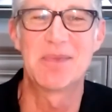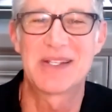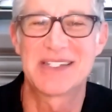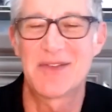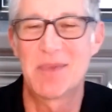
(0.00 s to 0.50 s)

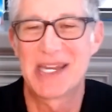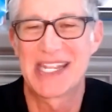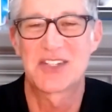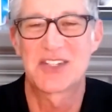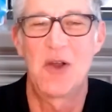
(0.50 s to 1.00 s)
because everybody
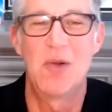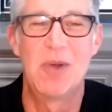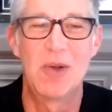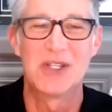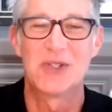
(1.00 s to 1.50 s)
has
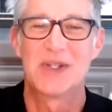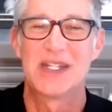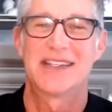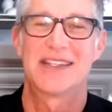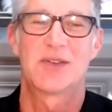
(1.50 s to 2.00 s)
FOMO when you
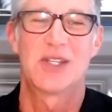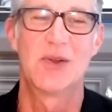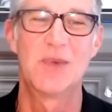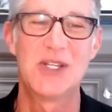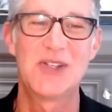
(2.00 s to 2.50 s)
get
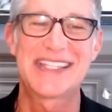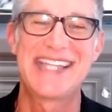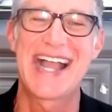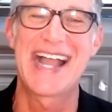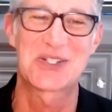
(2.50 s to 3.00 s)
the
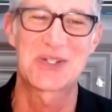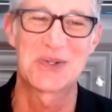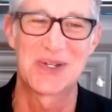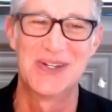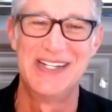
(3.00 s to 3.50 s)

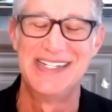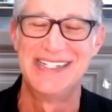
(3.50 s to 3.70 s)
dinosaur